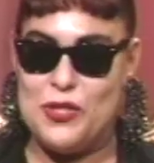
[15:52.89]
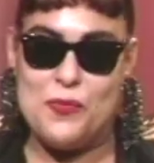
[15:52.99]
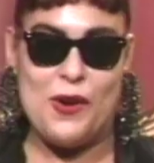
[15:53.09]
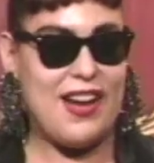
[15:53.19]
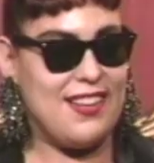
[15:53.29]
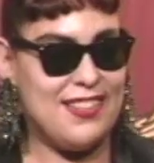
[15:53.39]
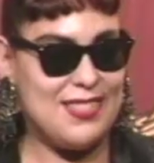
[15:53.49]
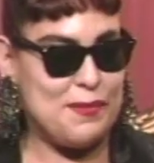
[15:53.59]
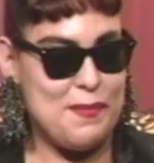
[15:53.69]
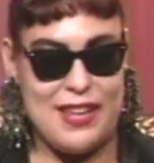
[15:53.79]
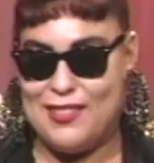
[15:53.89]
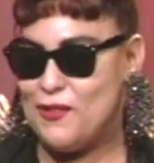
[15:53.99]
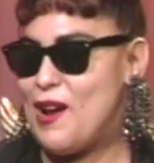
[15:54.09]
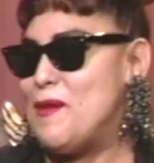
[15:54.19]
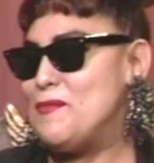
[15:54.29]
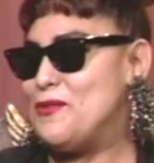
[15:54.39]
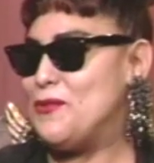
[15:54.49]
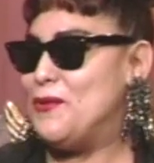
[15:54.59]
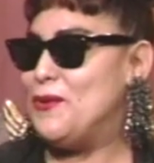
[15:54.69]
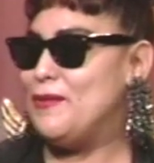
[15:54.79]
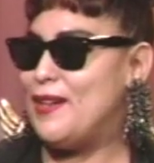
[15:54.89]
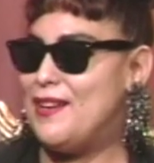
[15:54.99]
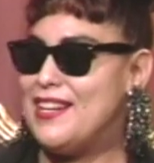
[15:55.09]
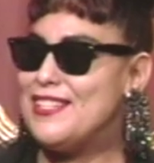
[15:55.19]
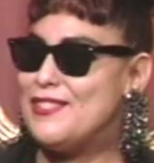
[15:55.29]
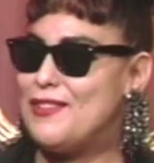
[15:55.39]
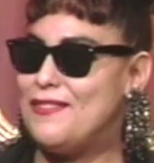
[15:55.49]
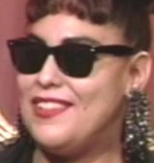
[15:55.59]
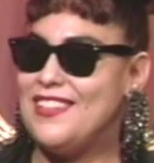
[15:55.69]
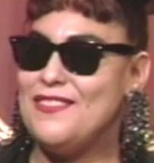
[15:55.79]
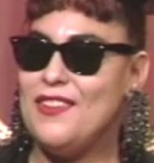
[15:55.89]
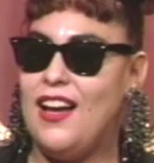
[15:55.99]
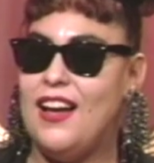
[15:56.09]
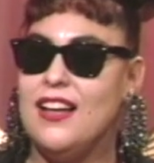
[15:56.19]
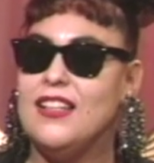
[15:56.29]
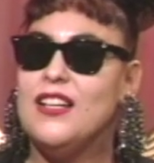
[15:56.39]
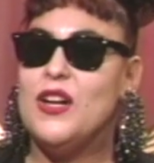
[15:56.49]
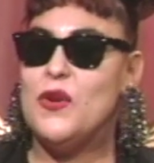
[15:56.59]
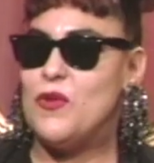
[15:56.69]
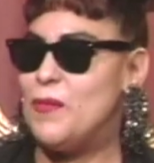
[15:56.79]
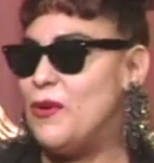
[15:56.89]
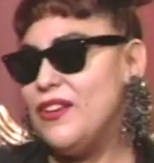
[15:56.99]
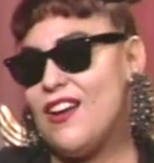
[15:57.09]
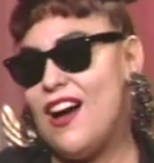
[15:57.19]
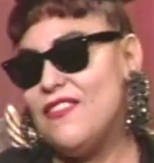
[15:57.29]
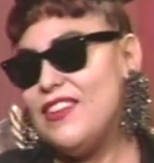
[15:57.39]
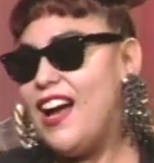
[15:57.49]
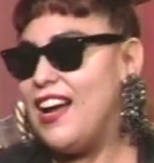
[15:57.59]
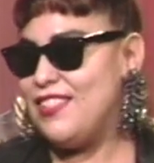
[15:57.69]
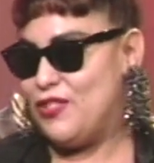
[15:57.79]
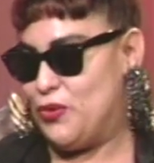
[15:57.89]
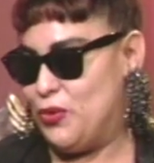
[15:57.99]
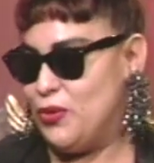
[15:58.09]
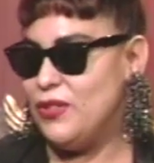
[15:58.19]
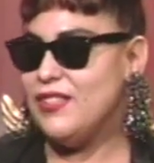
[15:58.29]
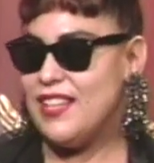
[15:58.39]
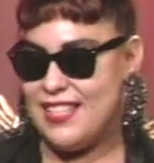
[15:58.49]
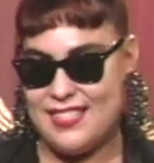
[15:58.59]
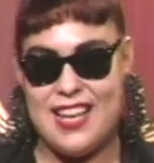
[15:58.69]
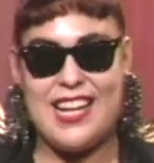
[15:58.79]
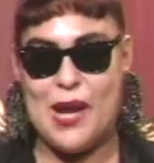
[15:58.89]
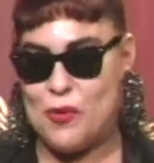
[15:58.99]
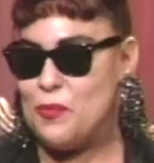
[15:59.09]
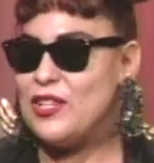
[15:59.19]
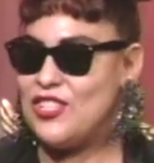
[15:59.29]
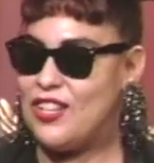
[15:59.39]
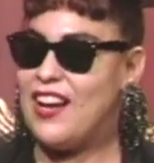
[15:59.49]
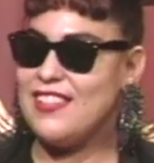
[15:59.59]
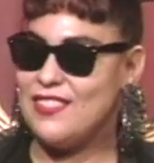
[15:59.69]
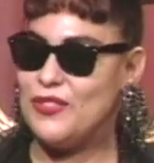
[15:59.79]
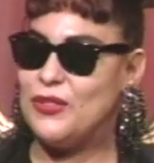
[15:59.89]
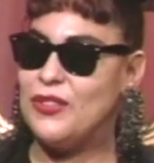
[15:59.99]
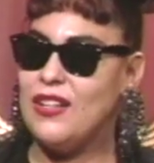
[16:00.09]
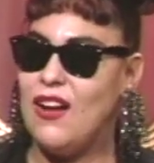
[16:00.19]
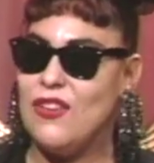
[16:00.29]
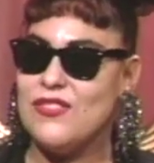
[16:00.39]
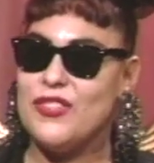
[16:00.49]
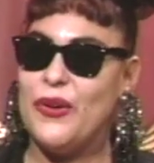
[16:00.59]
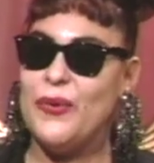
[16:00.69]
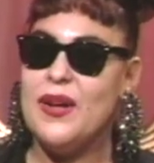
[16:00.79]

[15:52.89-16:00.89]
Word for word: to Miraculous Medal Grammar School, very conservative. Uh, Ramona Convent High School and San Gabriel Mission High School also.